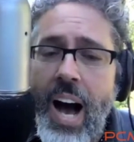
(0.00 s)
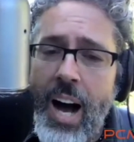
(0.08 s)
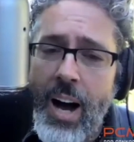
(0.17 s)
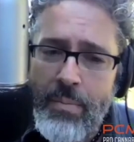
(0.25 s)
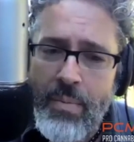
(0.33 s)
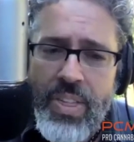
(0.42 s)

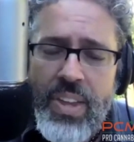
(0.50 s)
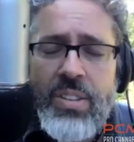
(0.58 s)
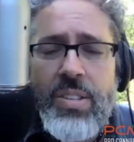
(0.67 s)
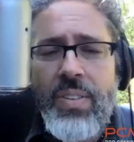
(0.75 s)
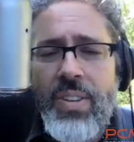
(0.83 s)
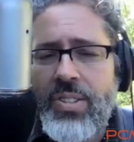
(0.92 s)
um, things
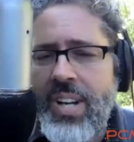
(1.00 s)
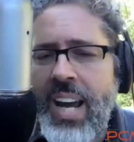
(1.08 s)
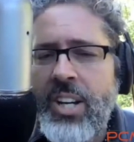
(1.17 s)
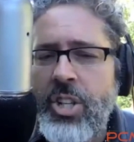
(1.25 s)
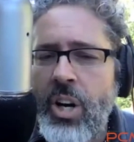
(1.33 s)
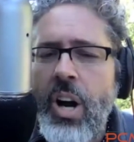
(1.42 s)
of this
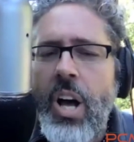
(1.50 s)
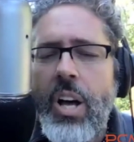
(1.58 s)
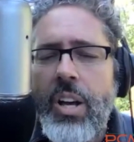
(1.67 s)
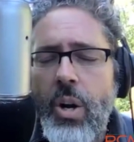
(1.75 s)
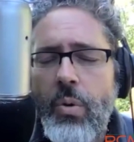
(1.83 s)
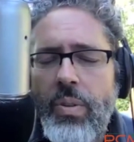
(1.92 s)
nature,
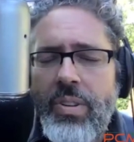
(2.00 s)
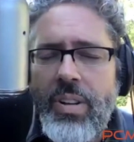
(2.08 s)
you know,